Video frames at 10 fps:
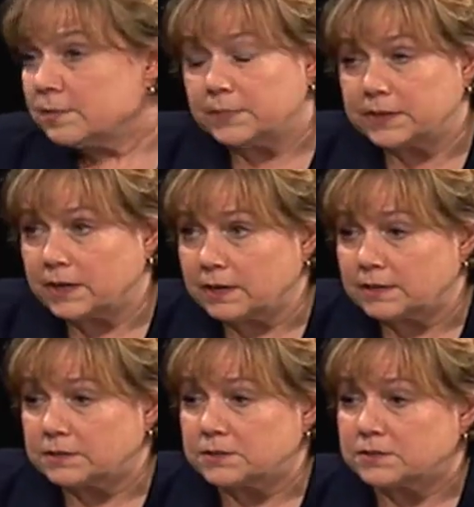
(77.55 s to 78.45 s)

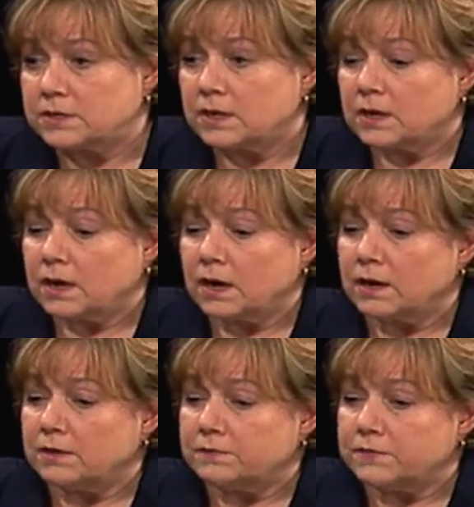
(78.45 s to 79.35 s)
because
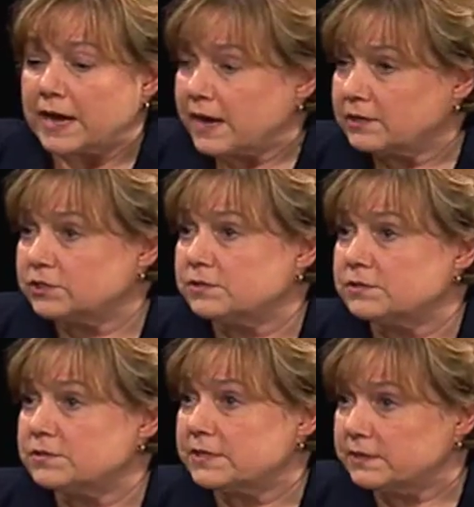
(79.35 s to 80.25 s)
of
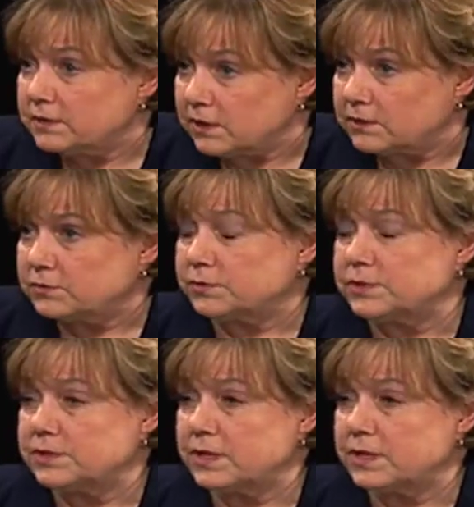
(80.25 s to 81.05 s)
actions in countries